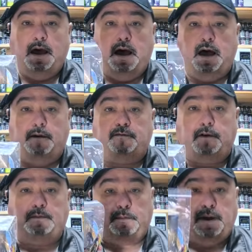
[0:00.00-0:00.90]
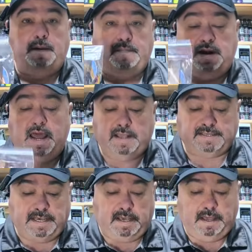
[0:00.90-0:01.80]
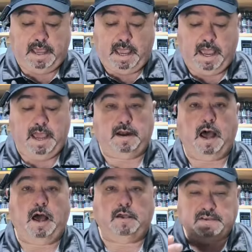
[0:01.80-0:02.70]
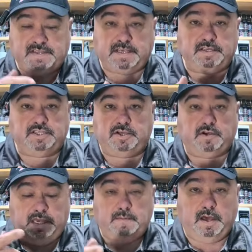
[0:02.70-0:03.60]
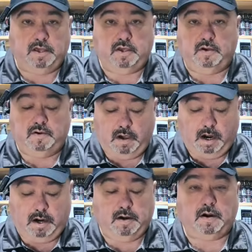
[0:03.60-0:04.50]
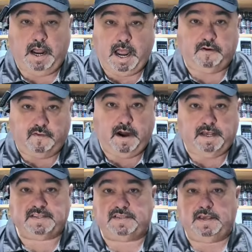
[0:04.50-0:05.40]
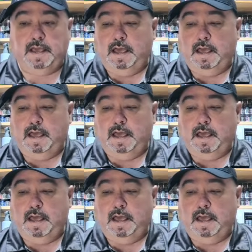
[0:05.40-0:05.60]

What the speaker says: from the Bait Bonanza, and I'll email you our address.